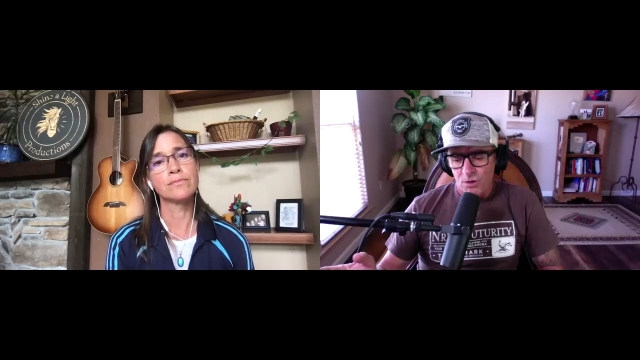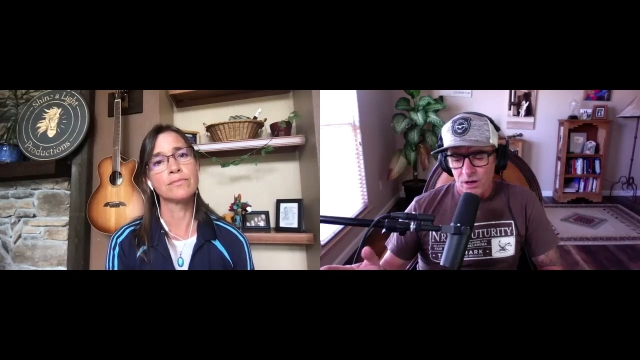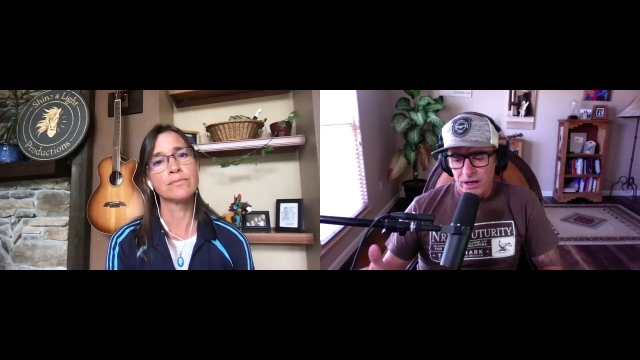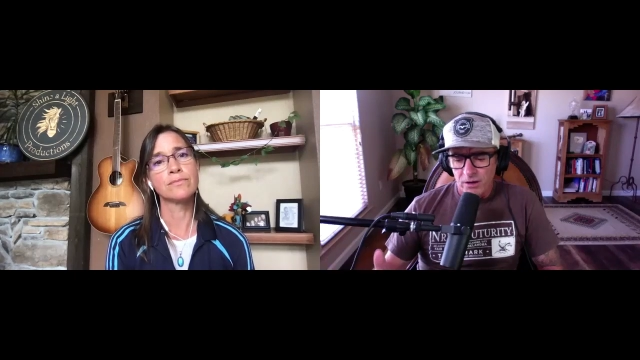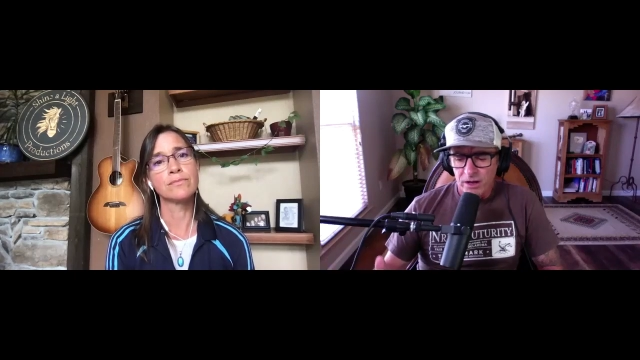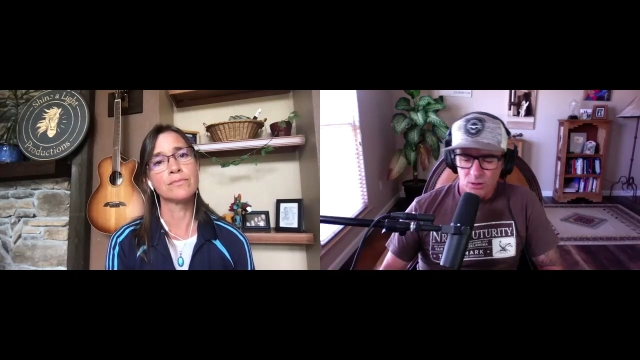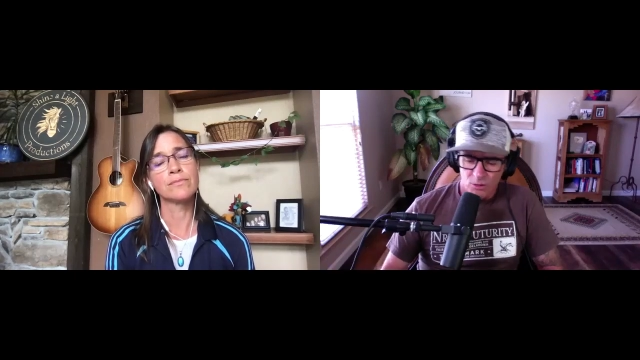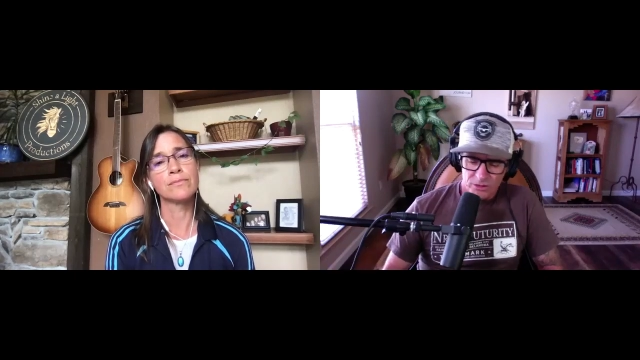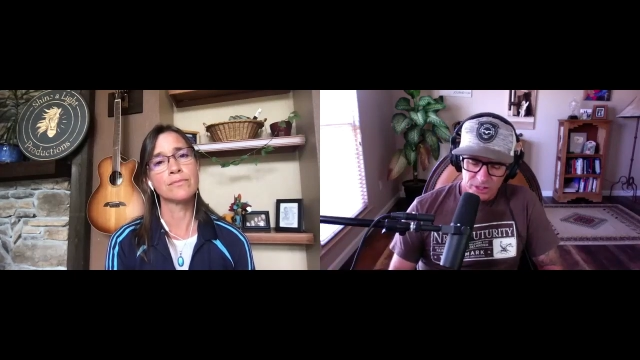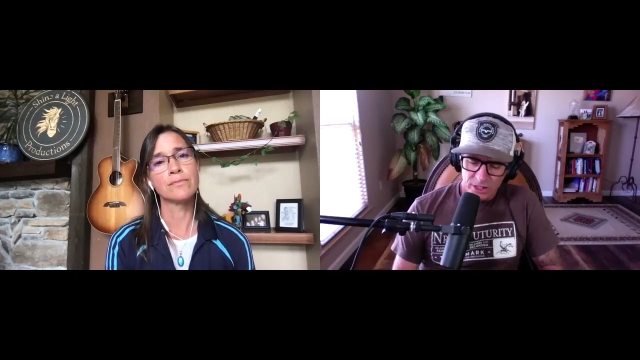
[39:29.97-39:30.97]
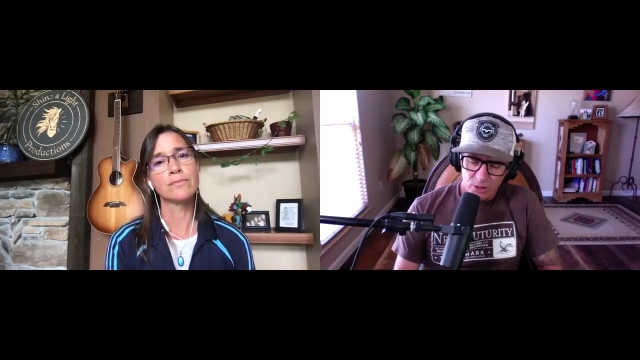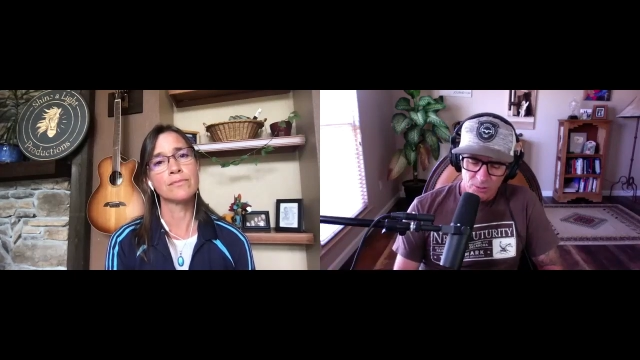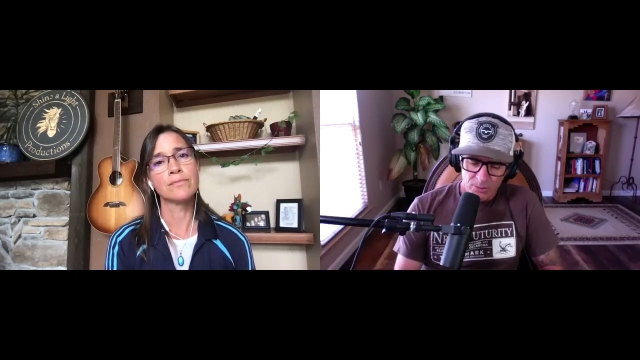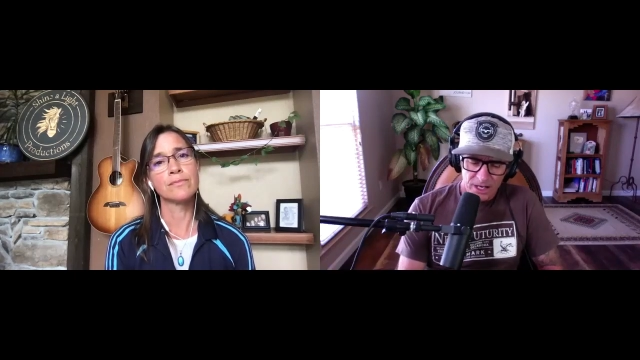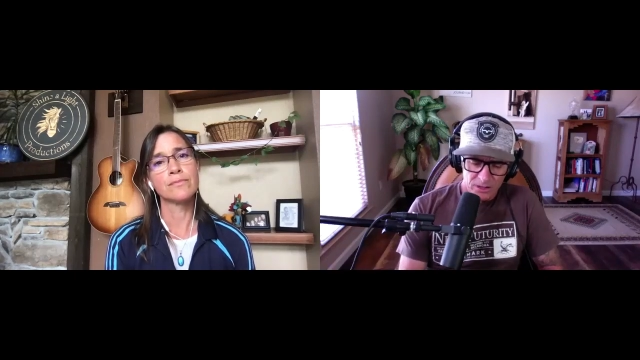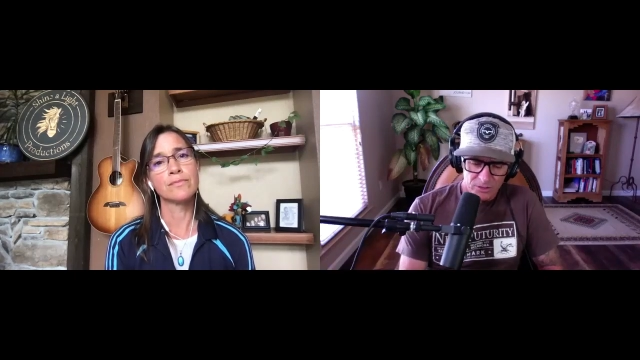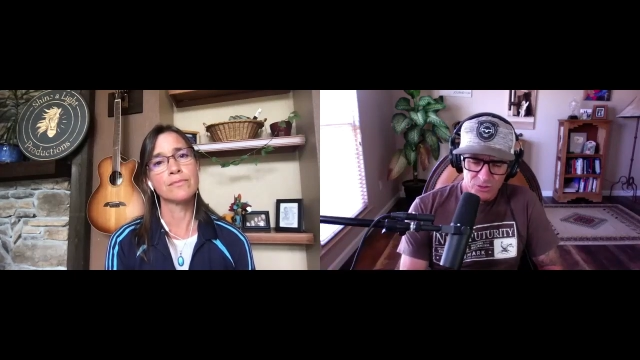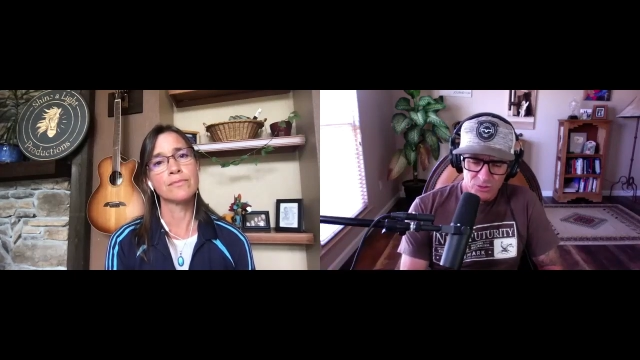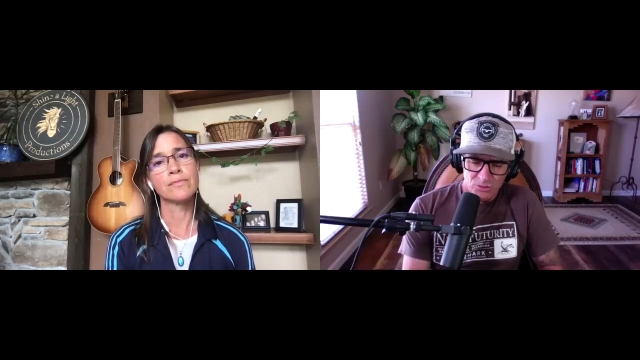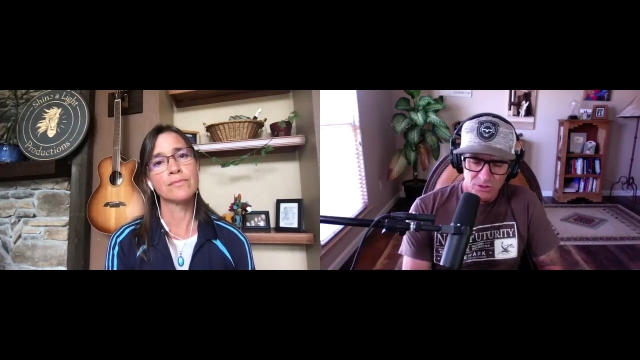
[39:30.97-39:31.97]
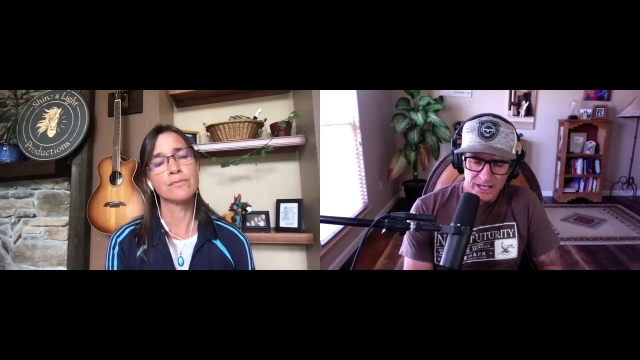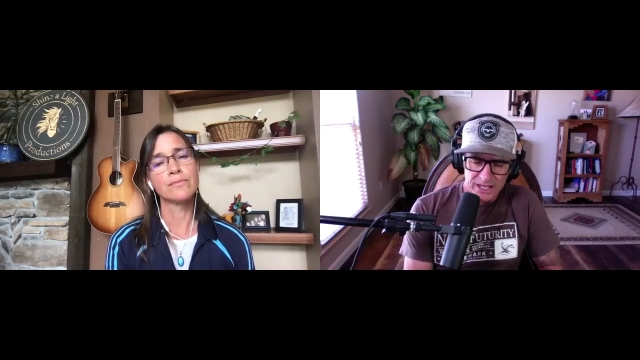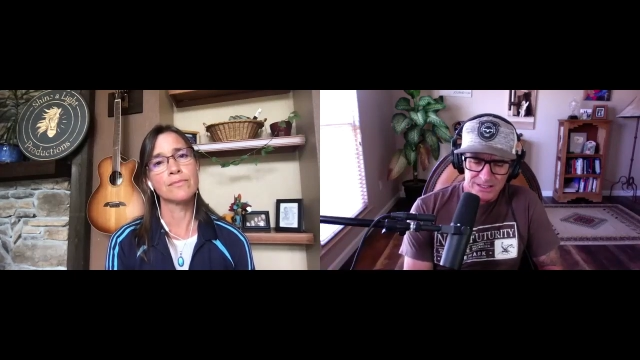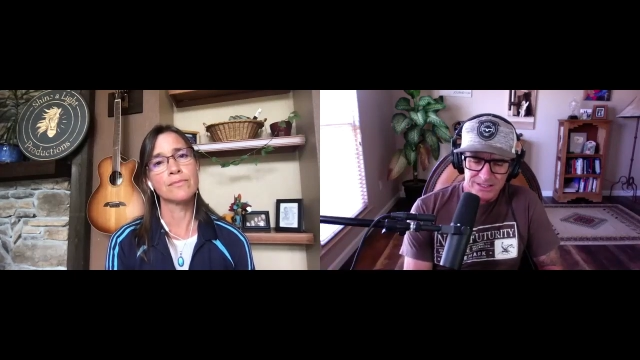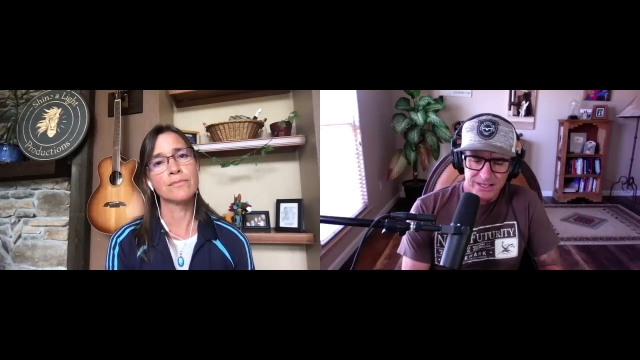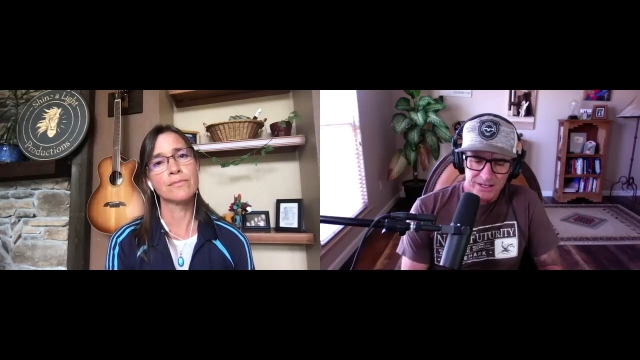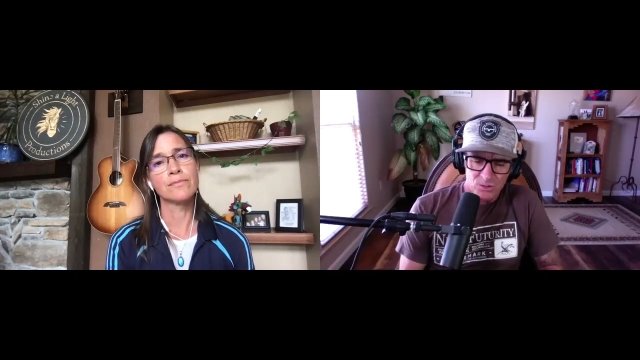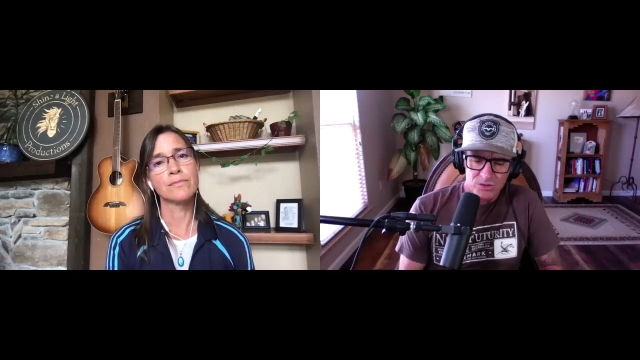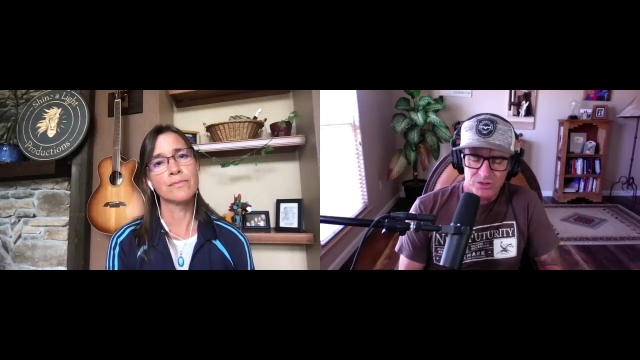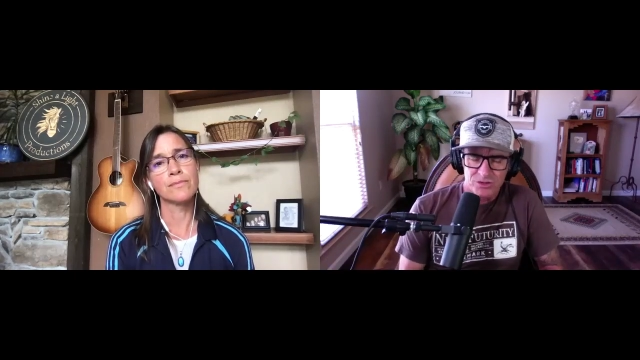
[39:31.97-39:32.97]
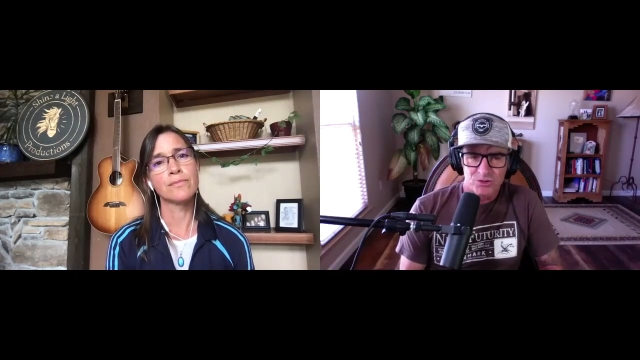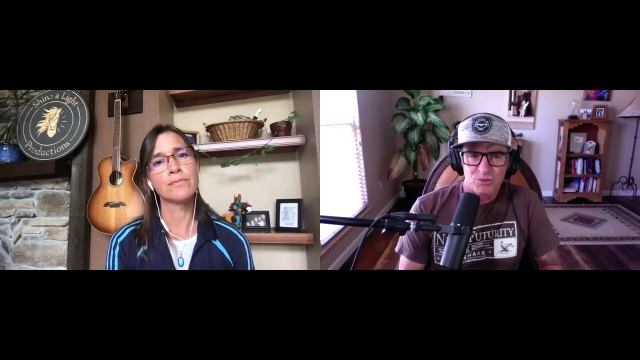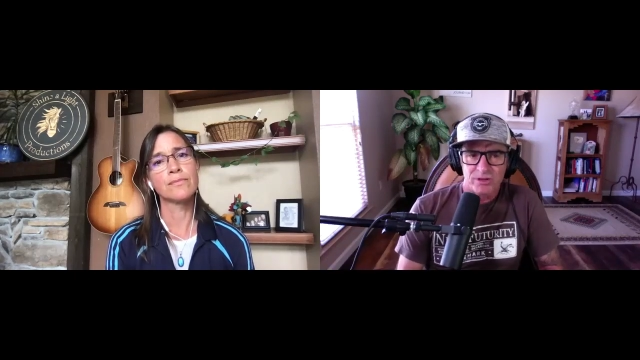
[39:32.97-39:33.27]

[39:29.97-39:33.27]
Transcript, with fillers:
Speaker 1: And I learned to go back and do less. In order to do